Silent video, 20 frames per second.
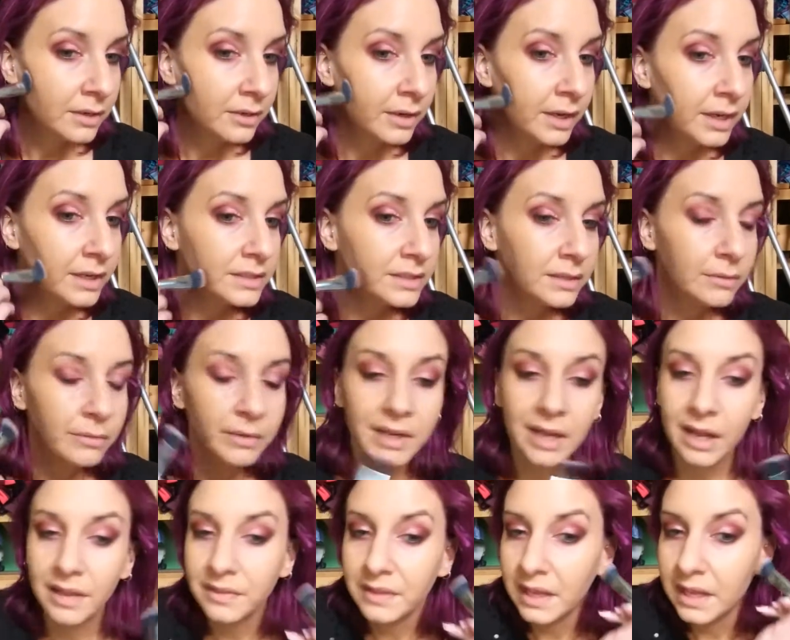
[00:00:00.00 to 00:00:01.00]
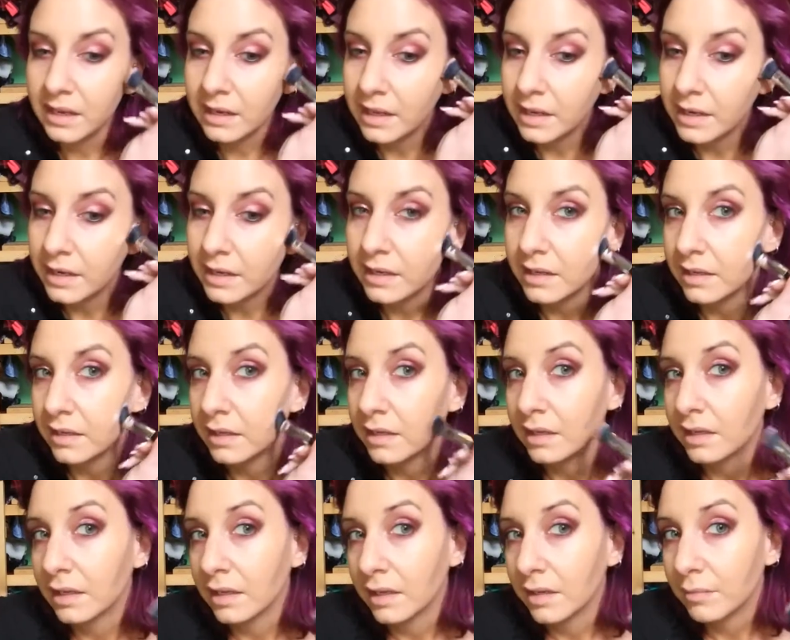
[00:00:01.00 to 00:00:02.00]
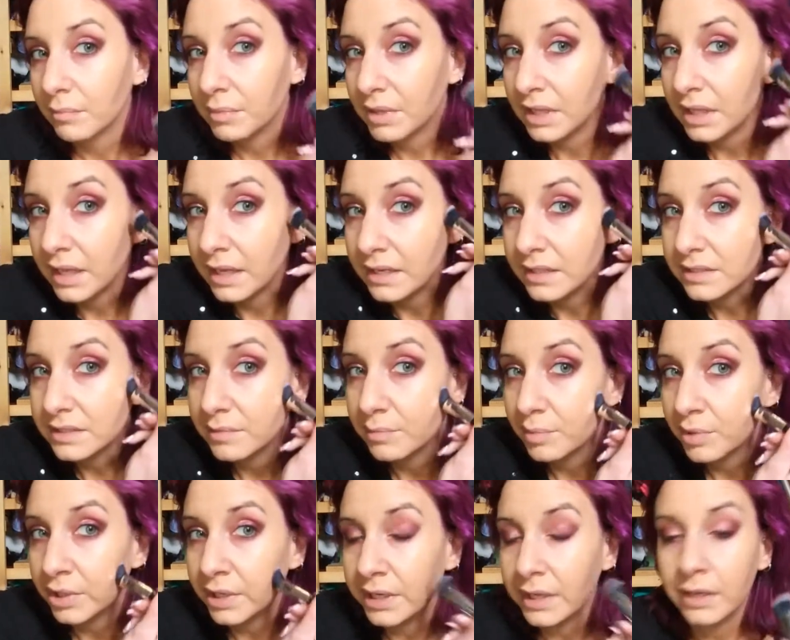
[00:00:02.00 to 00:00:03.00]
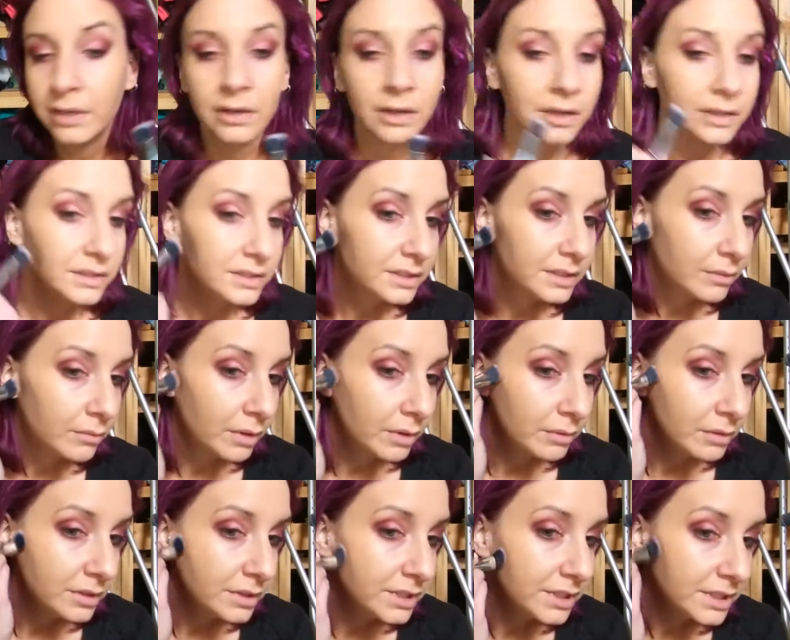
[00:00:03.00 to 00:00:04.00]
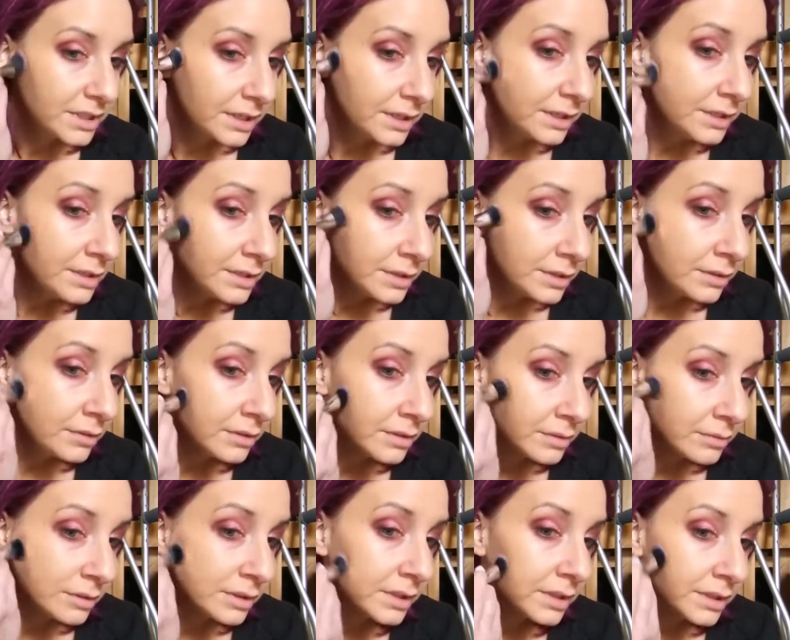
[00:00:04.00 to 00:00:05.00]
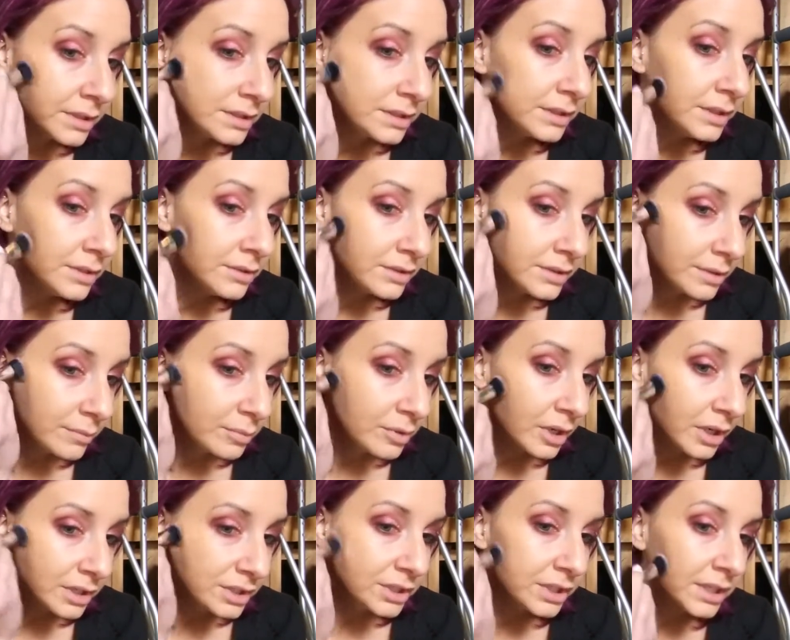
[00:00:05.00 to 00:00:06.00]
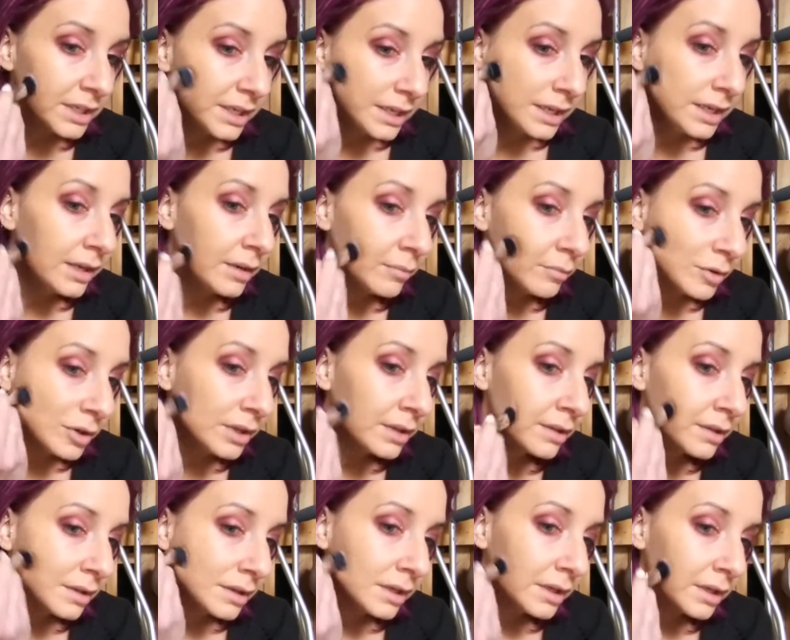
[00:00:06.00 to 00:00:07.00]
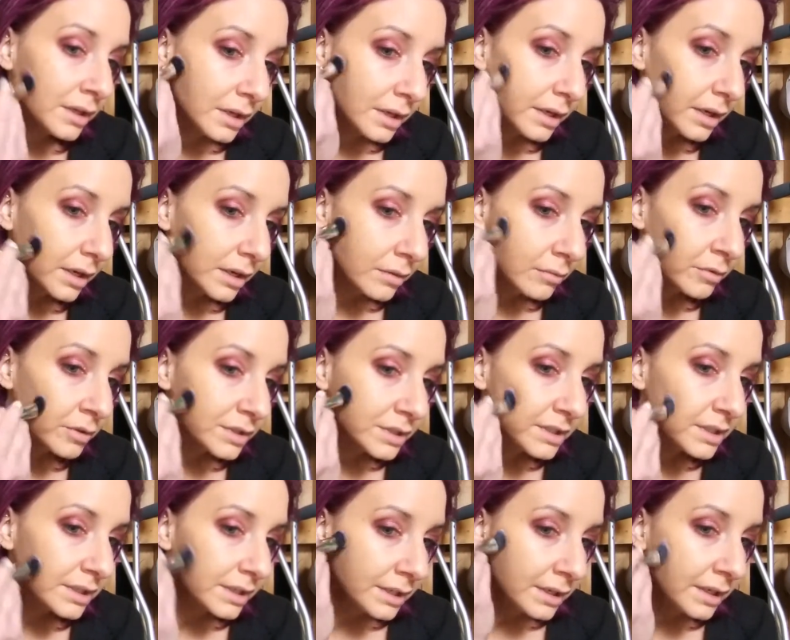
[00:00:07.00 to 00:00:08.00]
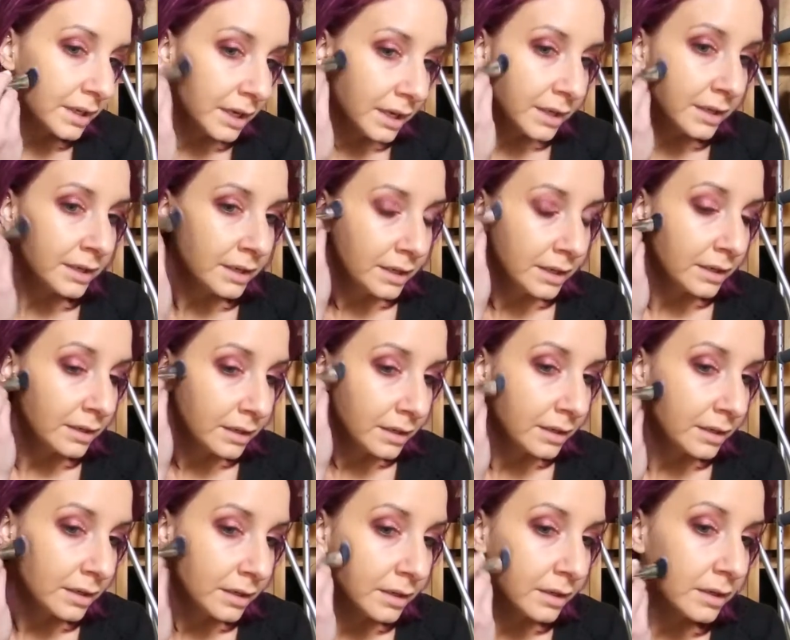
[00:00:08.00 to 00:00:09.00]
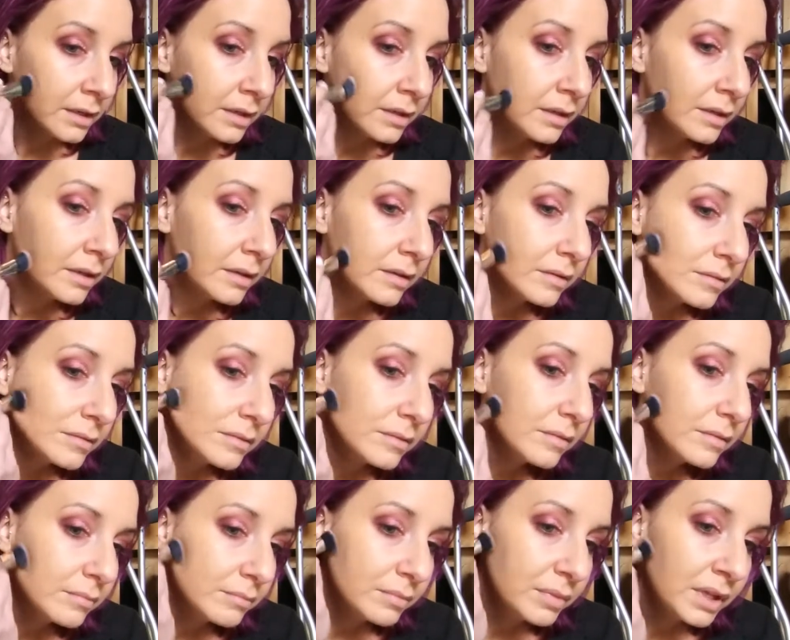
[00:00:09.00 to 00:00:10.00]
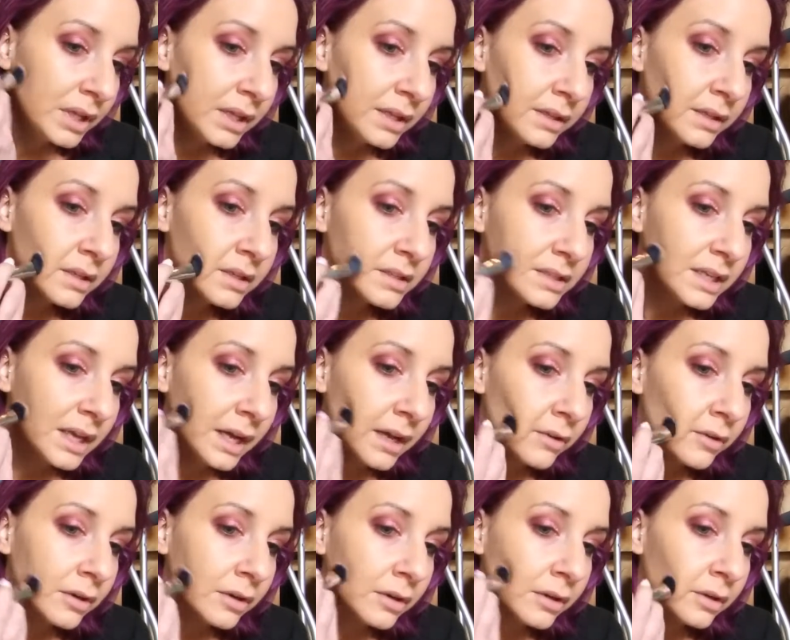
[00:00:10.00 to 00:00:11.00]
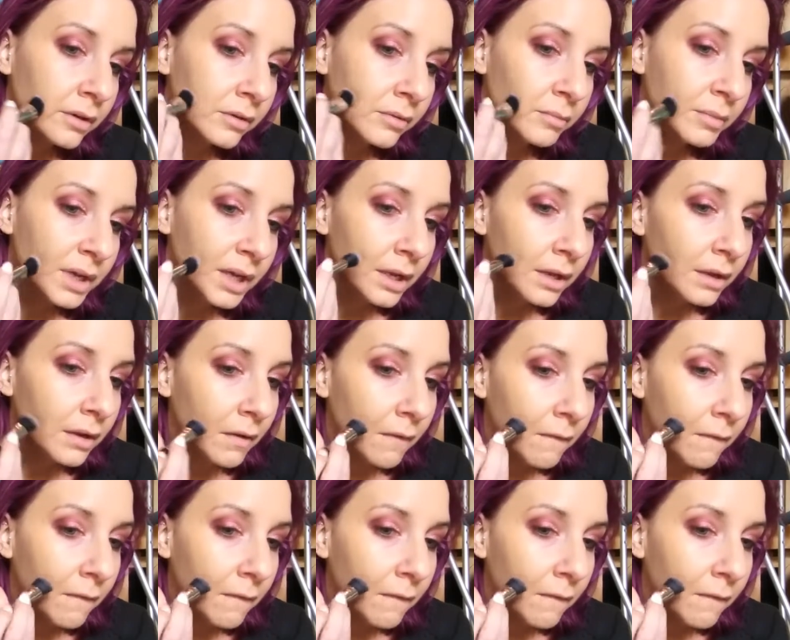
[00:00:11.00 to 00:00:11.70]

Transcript: Okay, so we got that like placed pretty good. So what we're just going to do is we're going to use the brush that it came with, and we're just going to kind of blend this out a little bit.